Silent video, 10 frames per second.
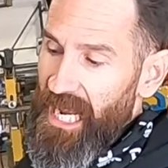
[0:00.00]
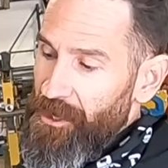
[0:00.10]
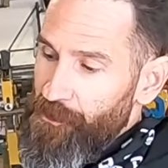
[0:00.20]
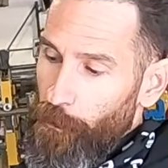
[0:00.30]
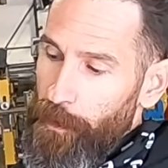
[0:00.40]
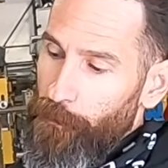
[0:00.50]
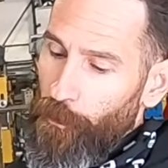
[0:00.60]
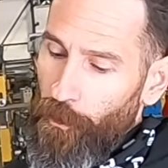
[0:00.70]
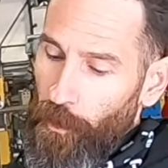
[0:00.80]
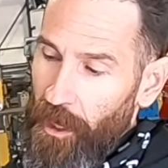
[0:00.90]
And so
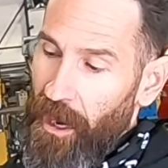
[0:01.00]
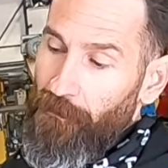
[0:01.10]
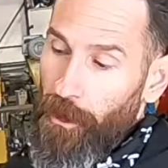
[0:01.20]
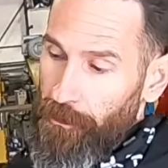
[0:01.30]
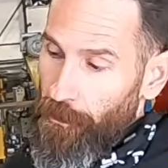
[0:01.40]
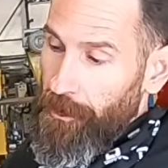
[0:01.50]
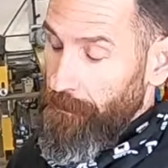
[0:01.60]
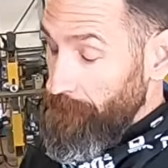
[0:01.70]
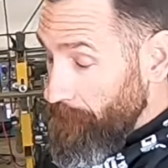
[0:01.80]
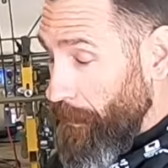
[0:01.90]
people, like, I've gone and looked
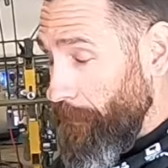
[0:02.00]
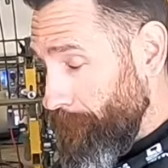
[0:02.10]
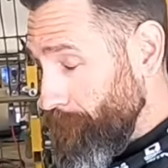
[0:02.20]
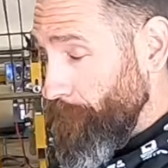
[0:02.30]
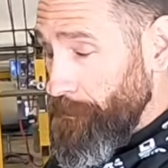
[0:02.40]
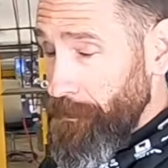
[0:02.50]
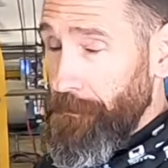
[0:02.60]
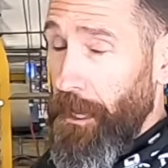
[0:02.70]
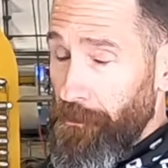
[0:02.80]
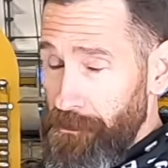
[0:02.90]

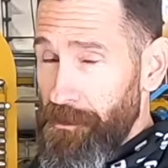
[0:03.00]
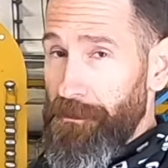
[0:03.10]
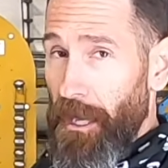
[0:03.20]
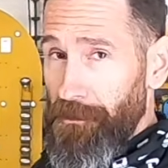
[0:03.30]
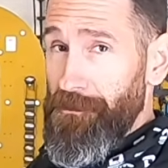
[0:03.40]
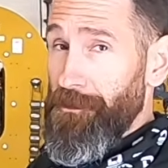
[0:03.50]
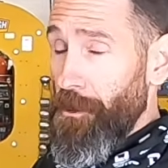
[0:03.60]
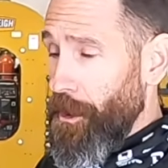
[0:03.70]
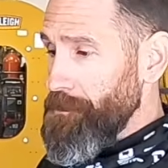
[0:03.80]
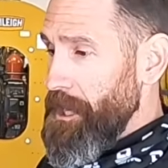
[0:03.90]
at thousands and thousands of
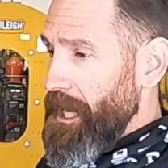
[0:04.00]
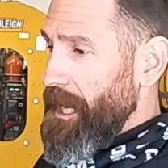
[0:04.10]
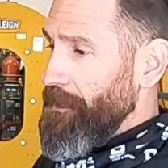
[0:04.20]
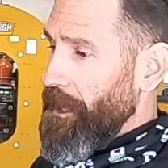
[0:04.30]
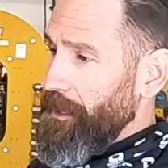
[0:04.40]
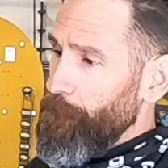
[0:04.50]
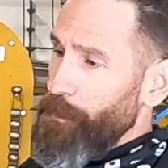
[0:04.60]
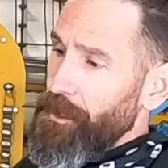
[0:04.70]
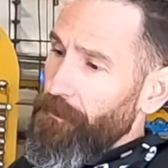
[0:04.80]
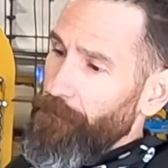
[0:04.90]
cars, and like
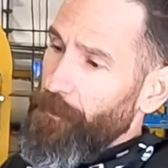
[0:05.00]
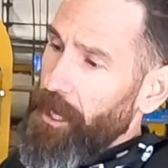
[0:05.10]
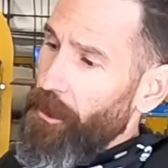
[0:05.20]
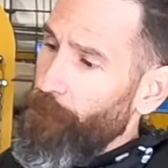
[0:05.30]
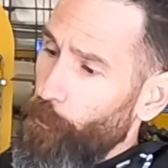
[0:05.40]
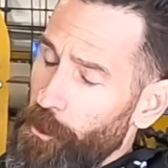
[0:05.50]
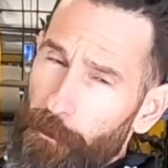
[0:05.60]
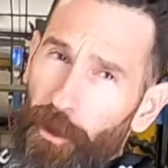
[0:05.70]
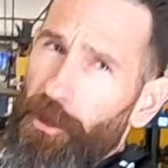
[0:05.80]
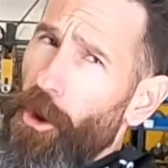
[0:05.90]
been to
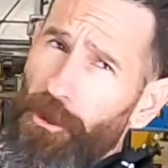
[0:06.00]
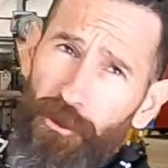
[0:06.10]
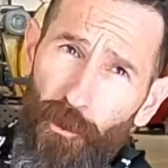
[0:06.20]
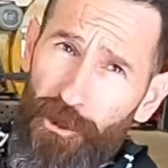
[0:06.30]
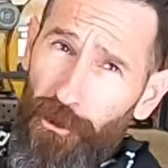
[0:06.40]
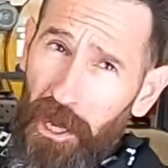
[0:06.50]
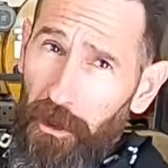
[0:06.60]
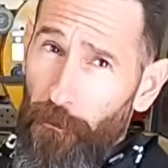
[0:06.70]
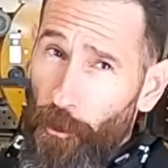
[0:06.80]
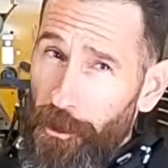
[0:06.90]
California, be like, oh, it's an original
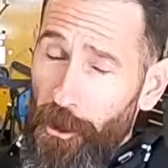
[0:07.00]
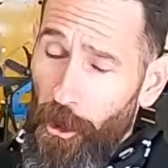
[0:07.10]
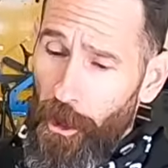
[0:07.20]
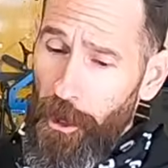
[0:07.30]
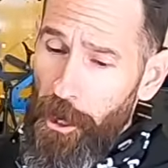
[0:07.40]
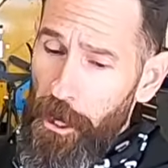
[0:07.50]
California car.